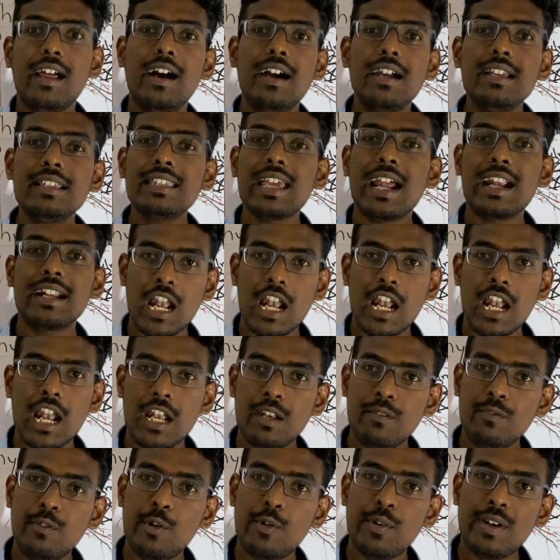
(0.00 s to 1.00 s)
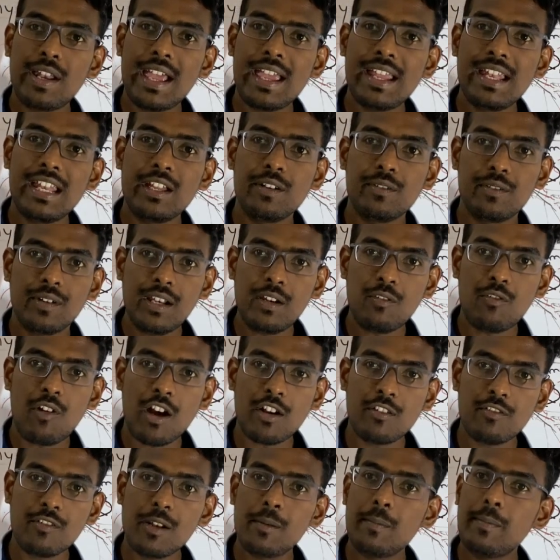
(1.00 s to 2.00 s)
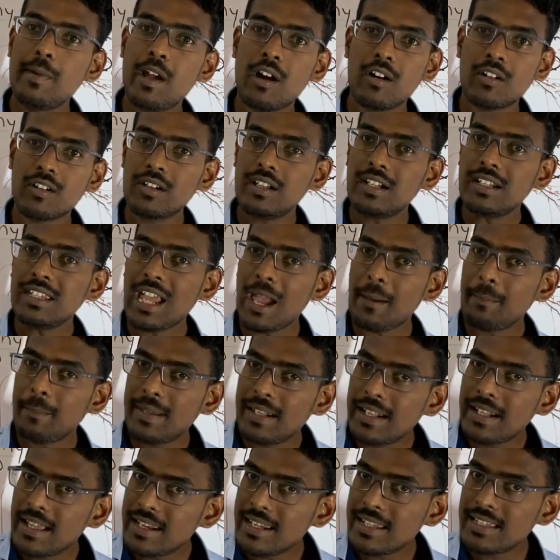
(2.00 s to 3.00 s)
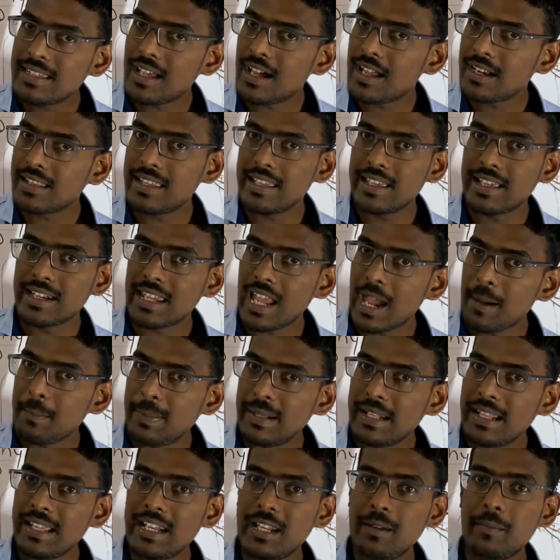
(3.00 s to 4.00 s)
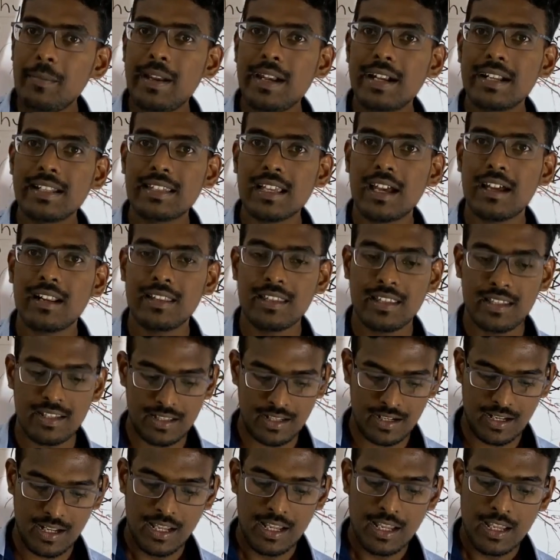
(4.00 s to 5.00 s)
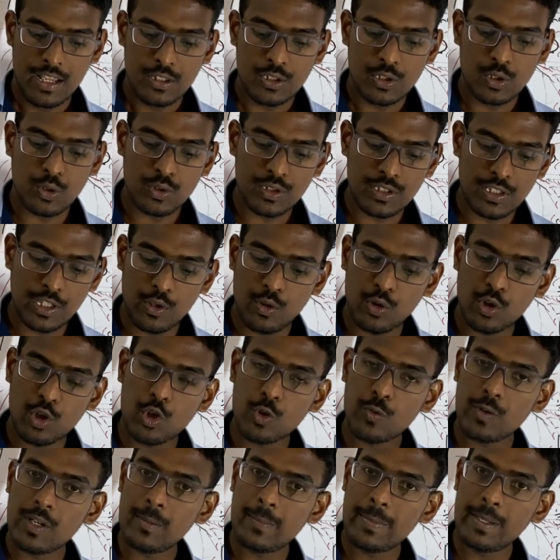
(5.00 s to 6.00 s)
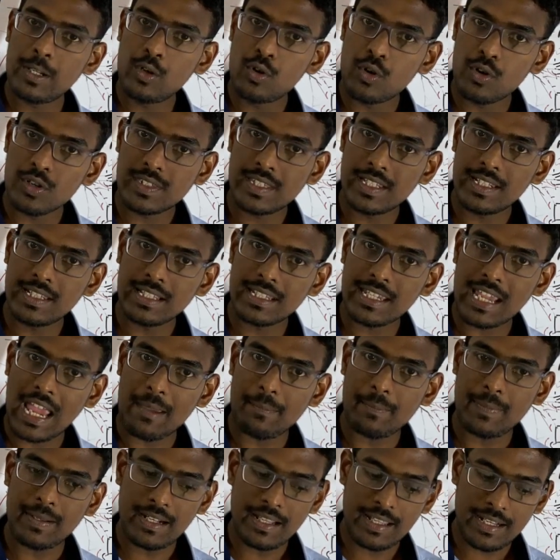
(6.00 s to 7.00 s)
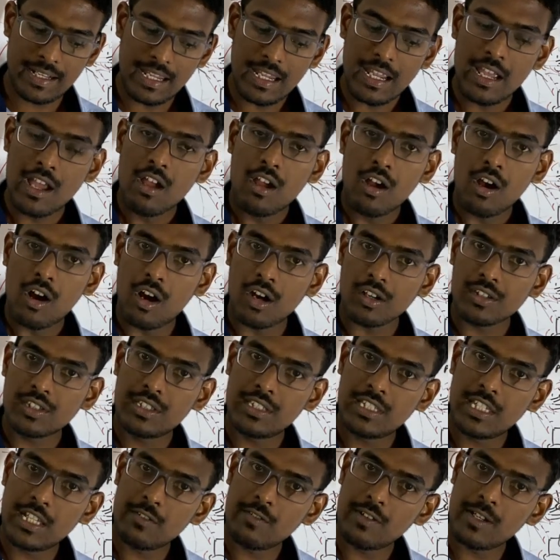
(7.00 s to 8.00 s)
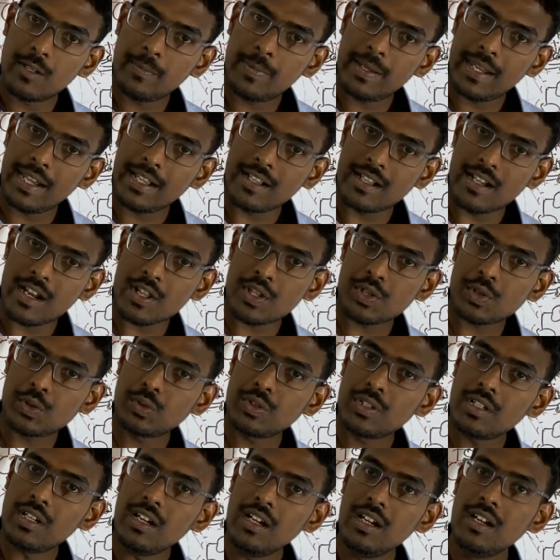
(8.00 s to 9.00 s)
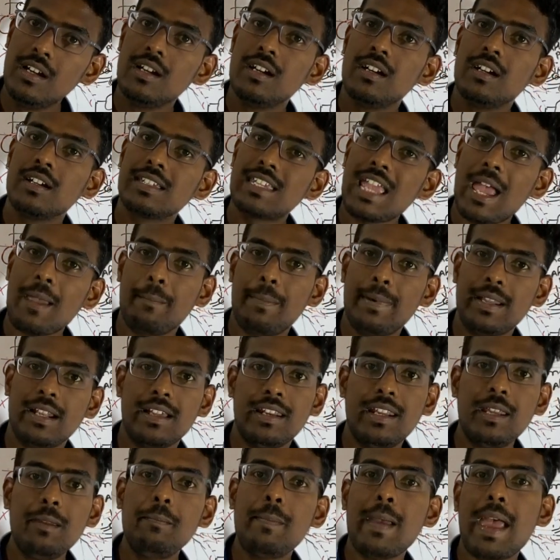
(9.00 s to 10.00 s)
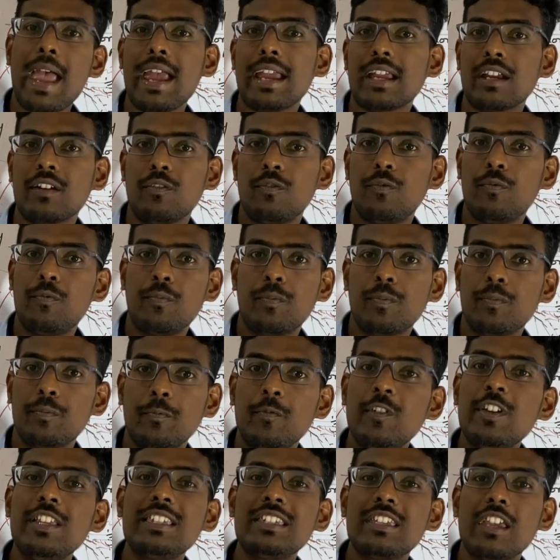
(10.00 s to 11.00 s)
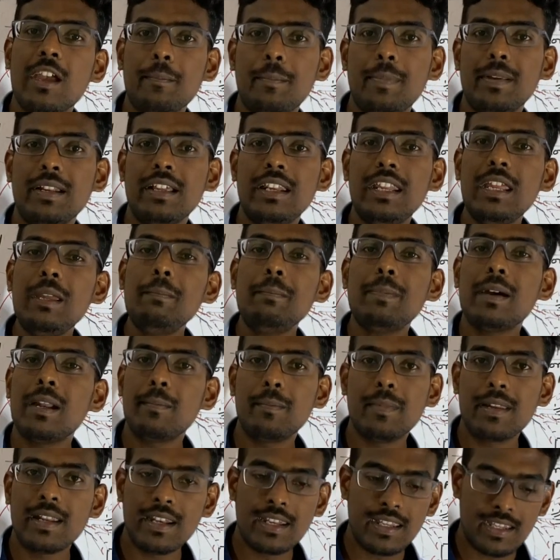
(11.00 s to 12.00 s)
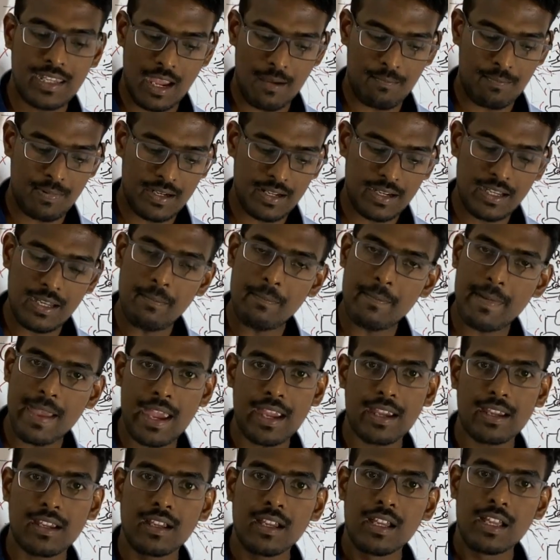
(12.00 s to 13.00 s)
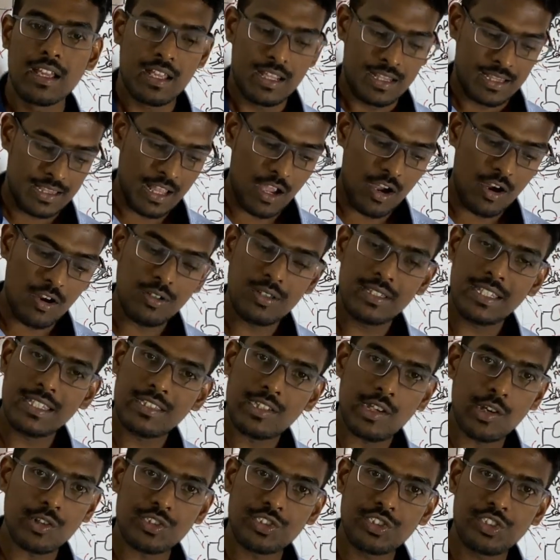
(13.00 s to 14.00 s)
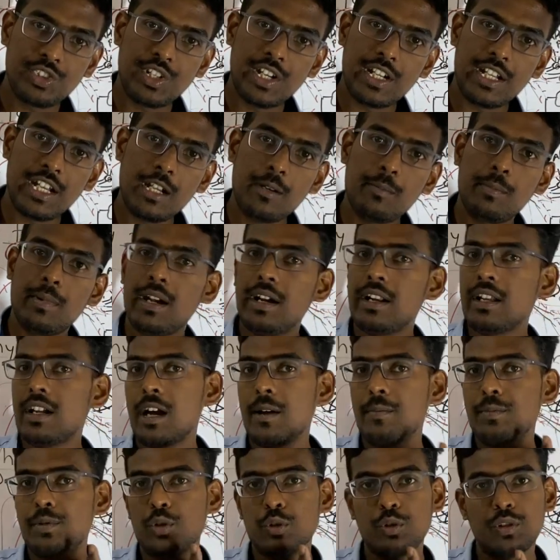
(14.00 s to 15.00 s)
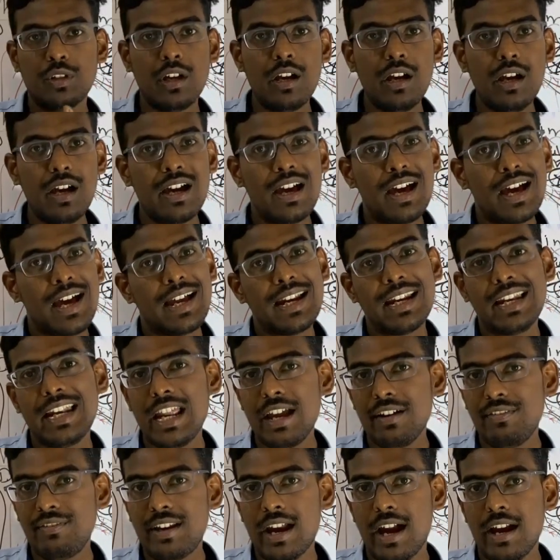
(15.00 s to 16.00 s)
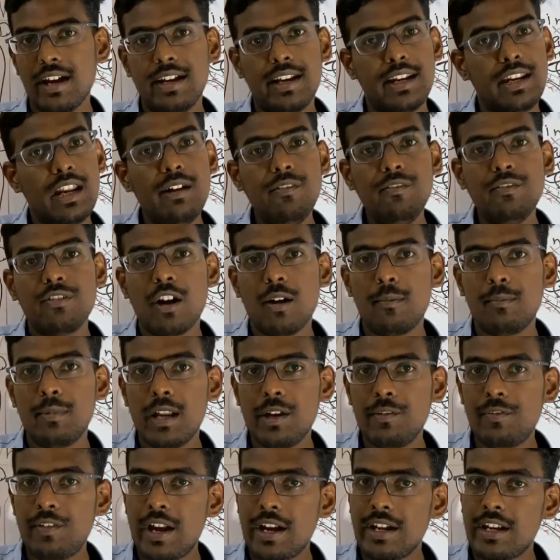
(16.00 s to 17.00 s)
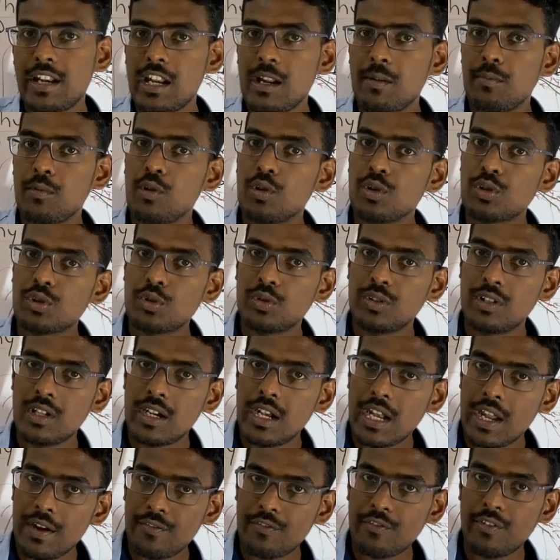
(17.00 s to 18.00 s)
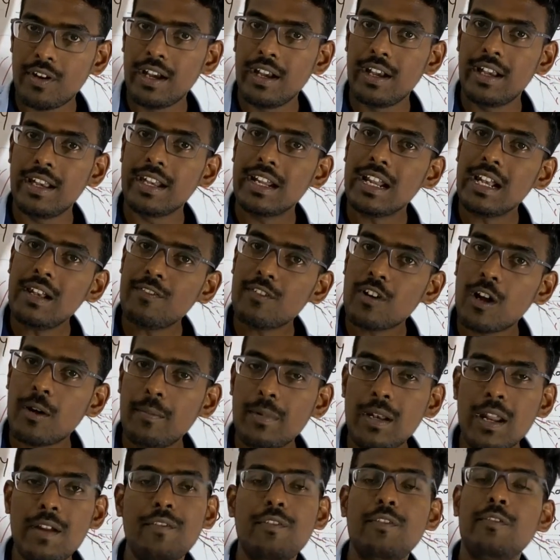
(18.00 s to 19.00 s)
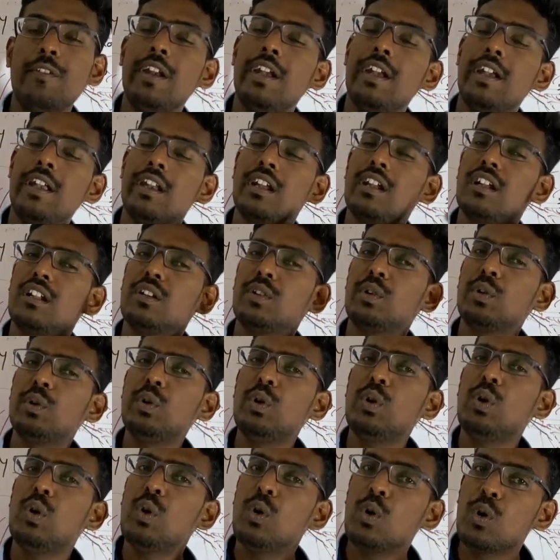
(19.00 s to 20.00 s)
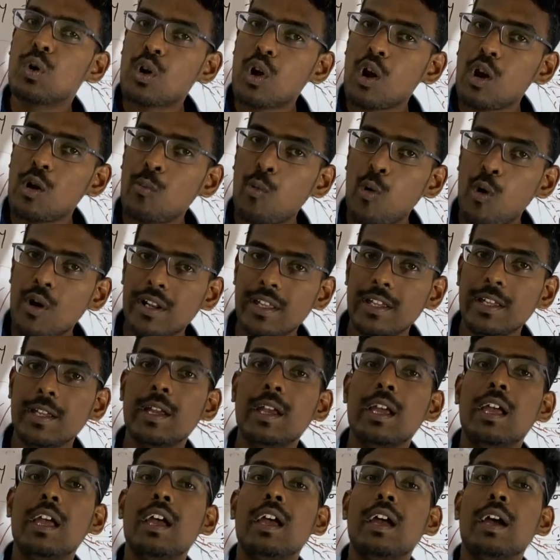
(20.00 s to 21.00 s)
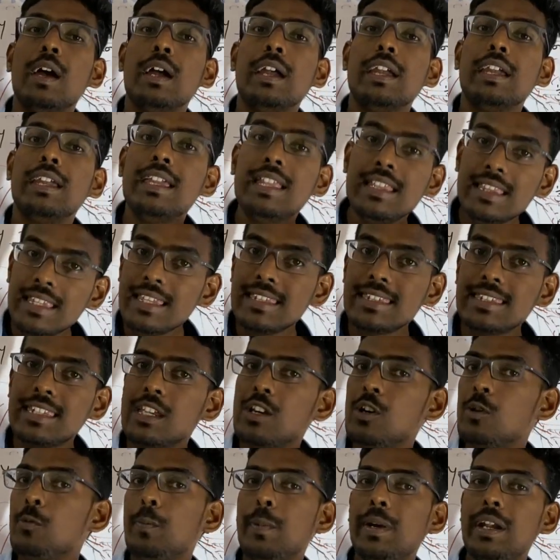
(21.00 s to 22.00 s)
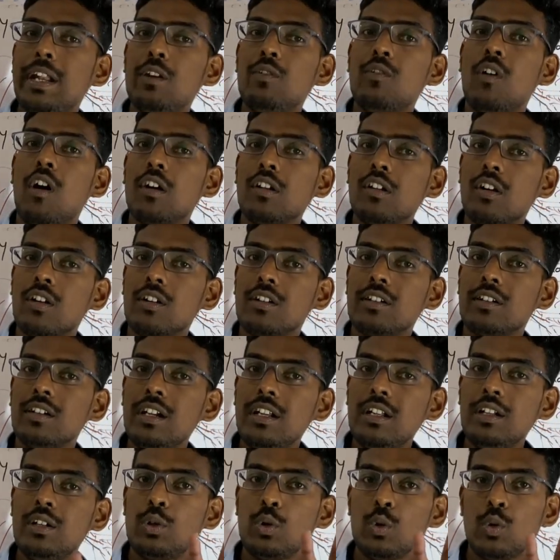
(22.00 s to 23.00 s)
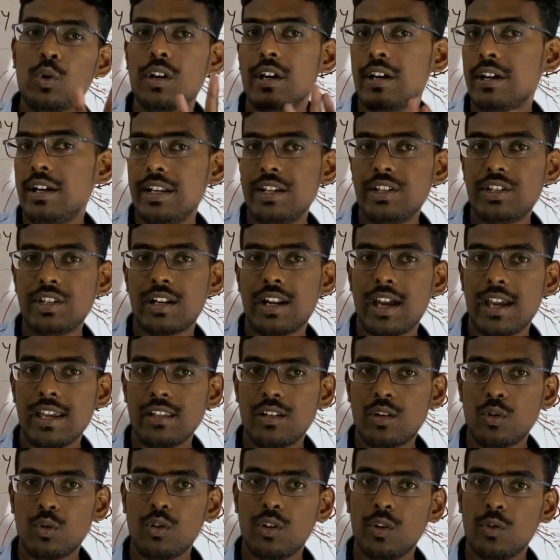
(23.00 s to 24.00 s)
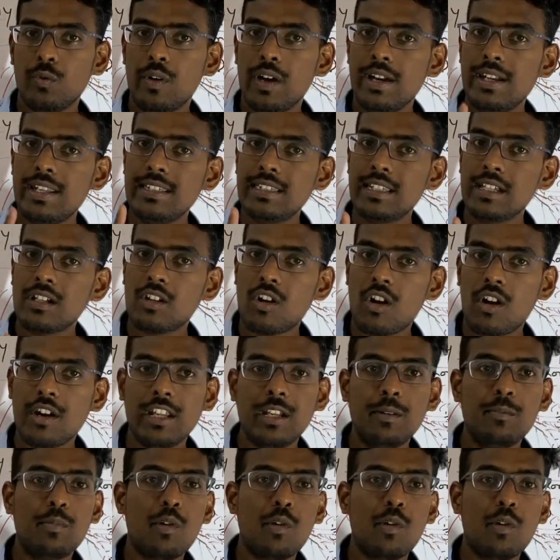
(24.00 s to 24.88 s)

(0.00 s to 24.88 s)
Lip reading: The alveoli level, what will be occur? Capillaries are there, capillary beds are there. So CO2 will be goes in the capillary, oxygen will be enters to the capillary back. Which capillary? Pulmonary capillary back. Now this oxygenated blood comes to the left atrium, from left atrium goes to the left ventricle, from left ventricle to overall body. In the COPD, what occur? Two condition I told. One is a chronic